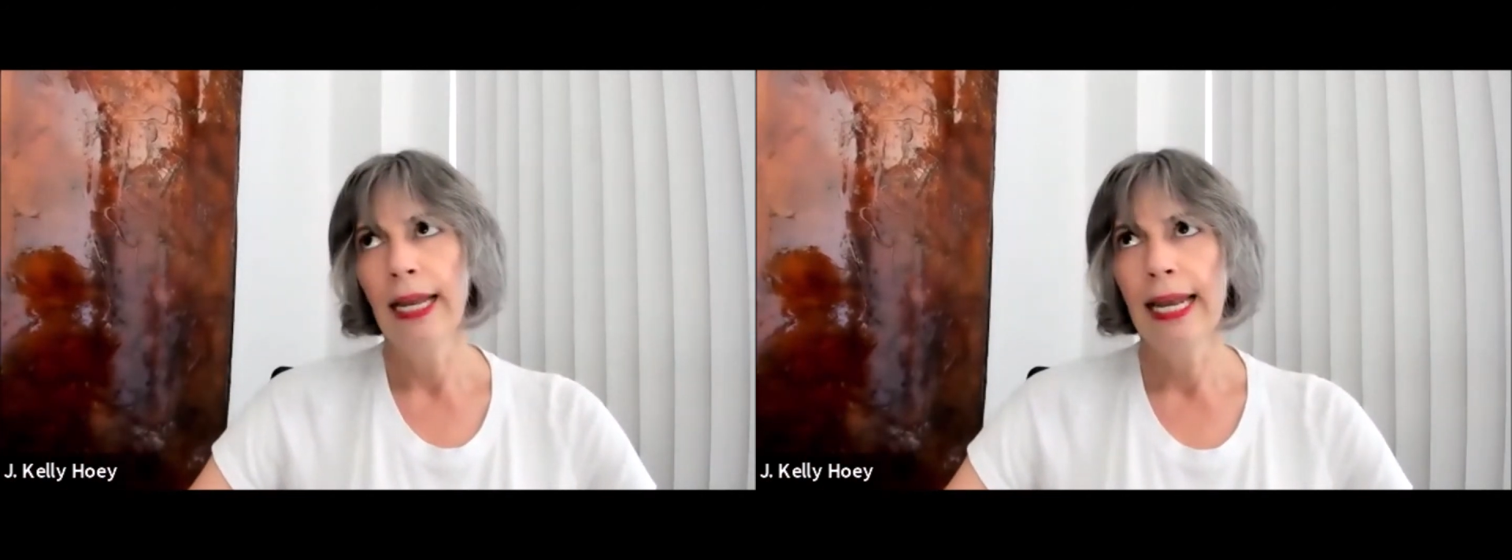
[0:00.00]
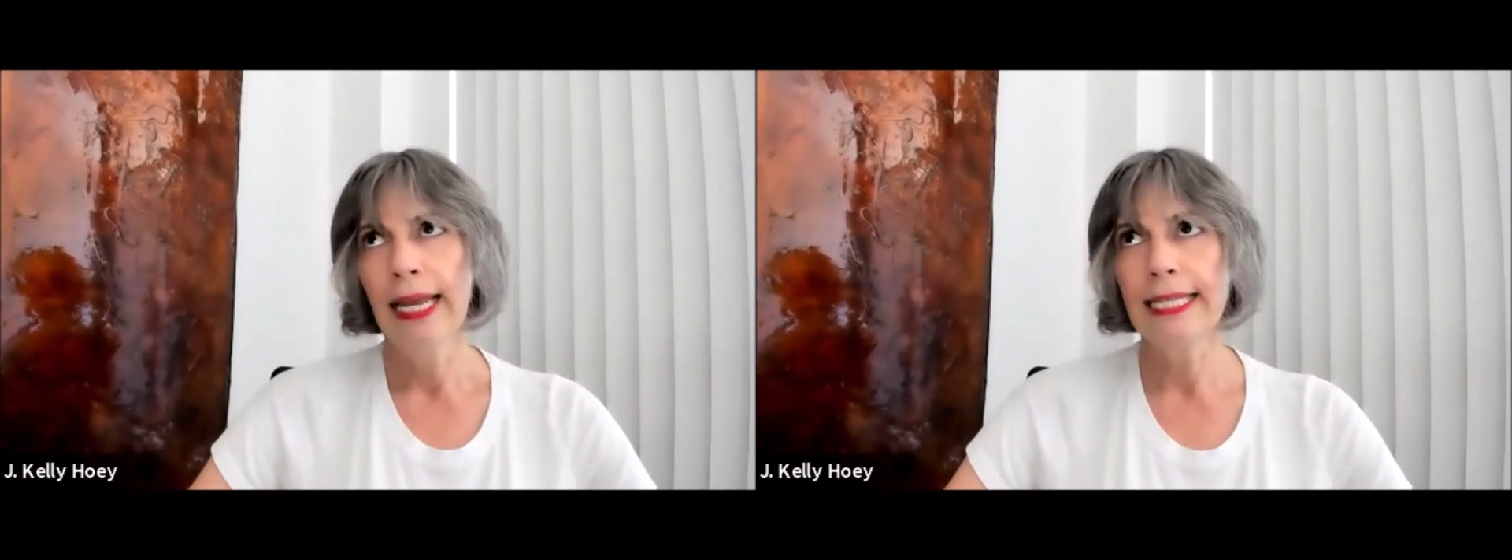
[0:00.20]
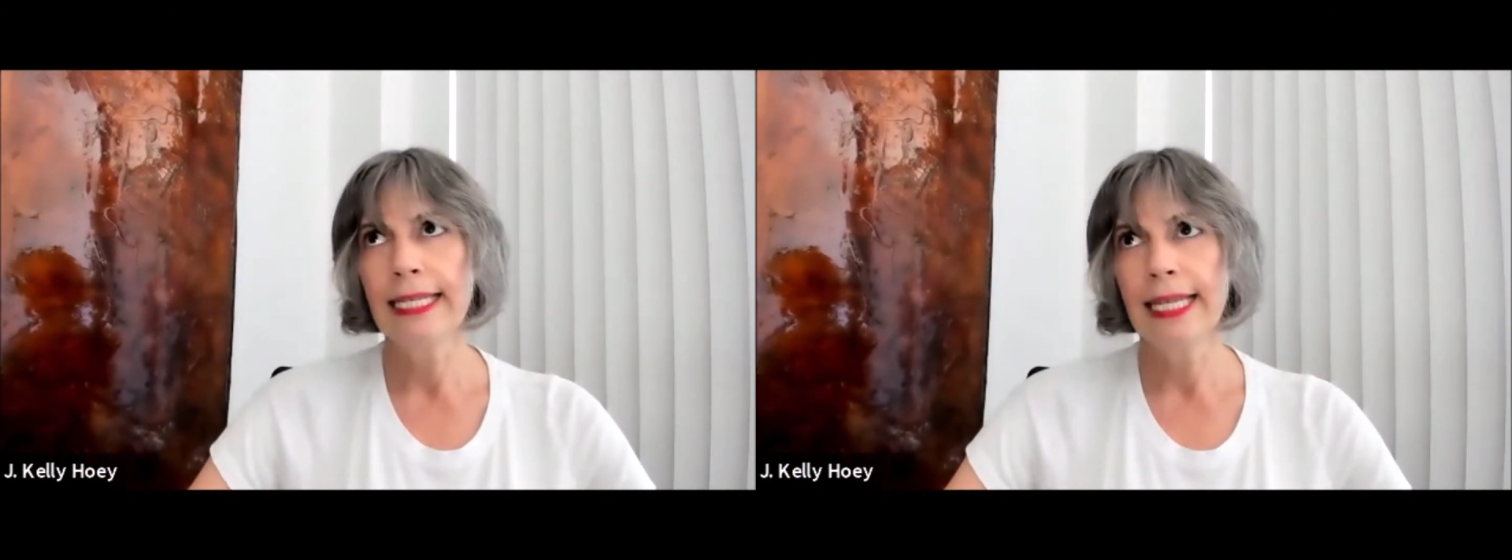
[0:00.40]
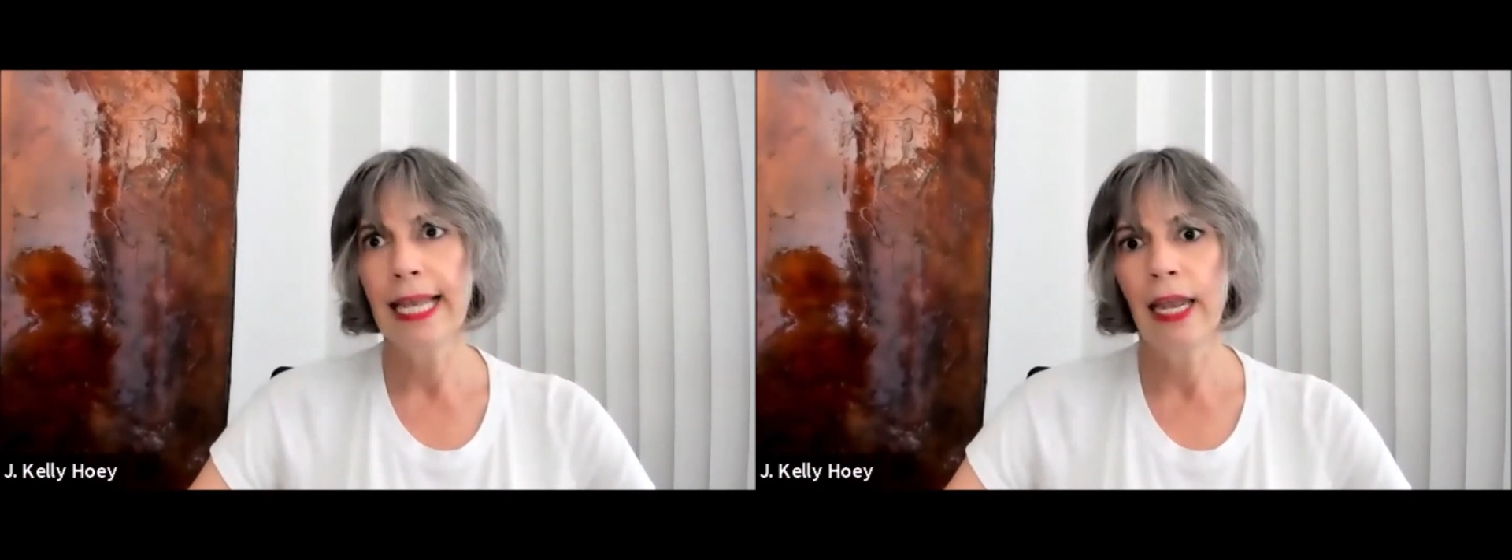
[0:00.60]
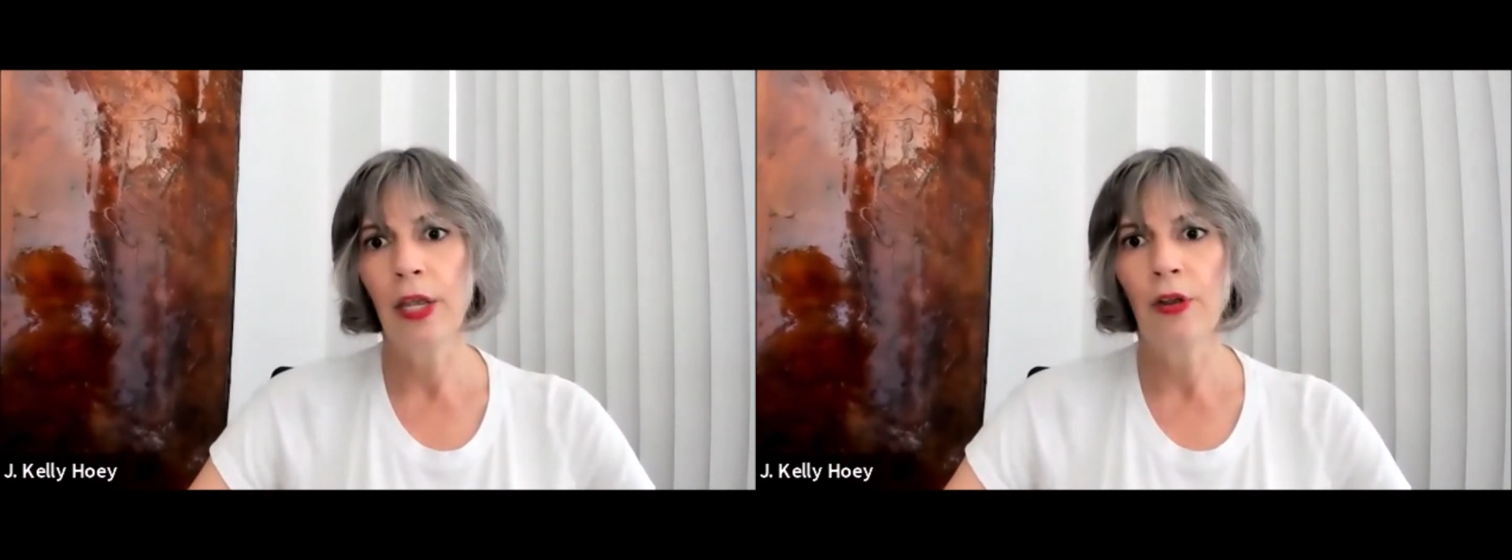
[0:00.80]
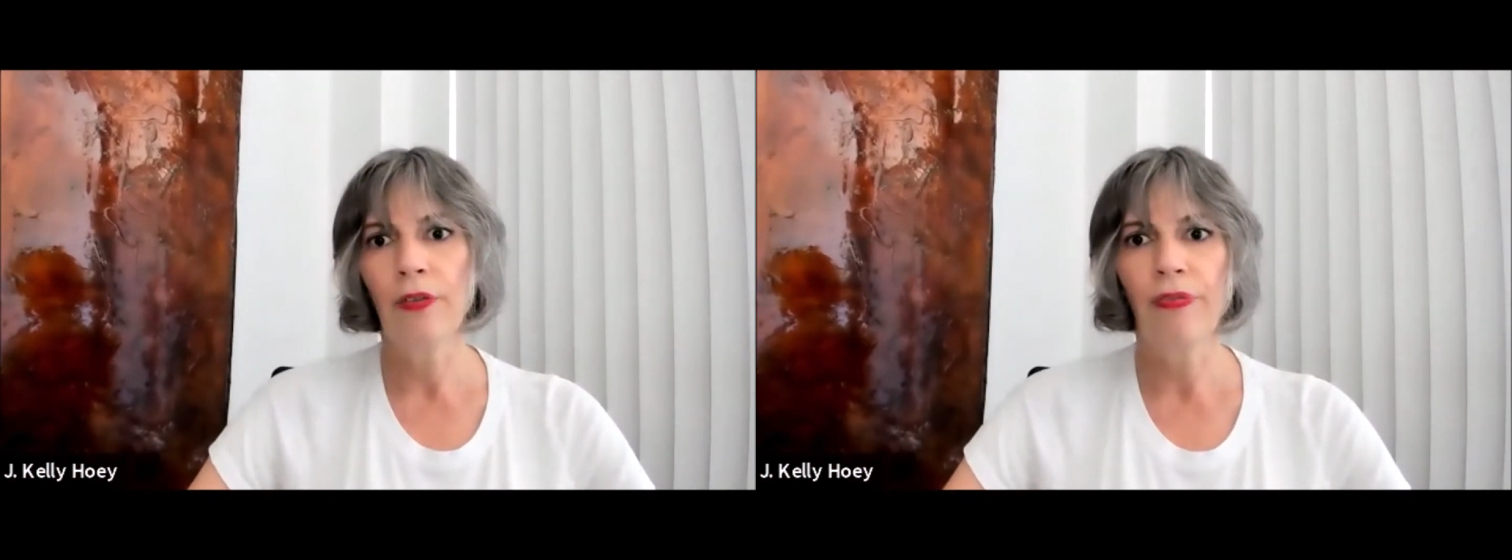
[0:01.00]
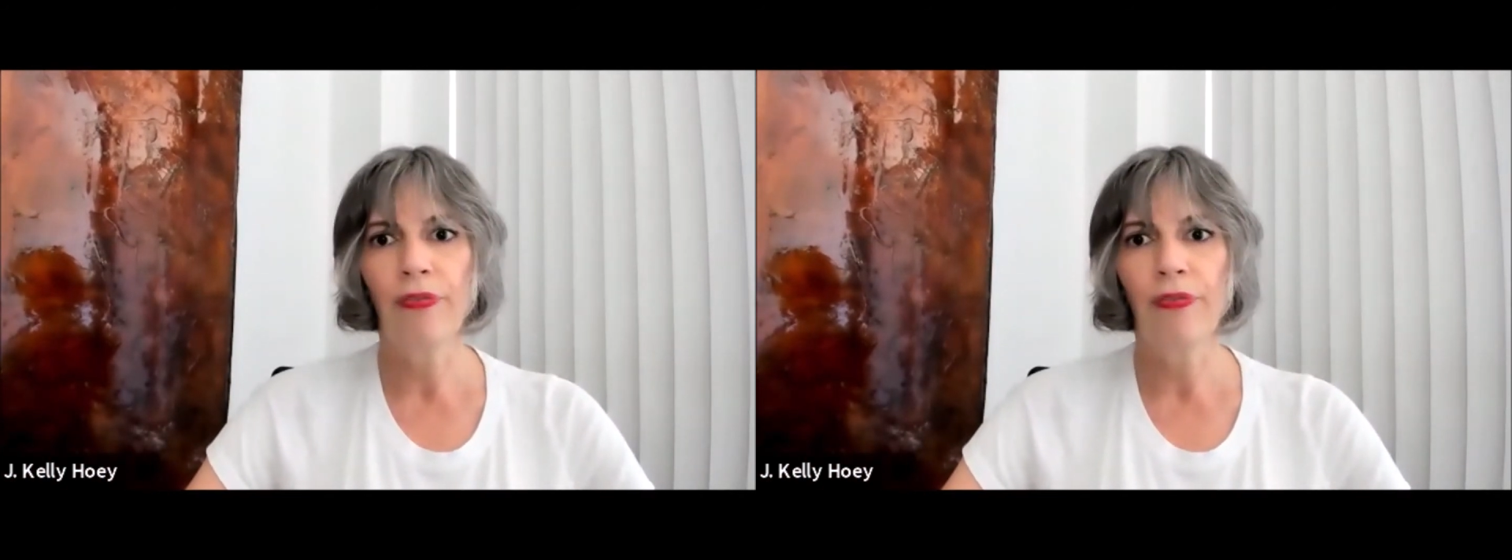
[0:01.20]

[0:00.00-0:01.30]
Let's say you're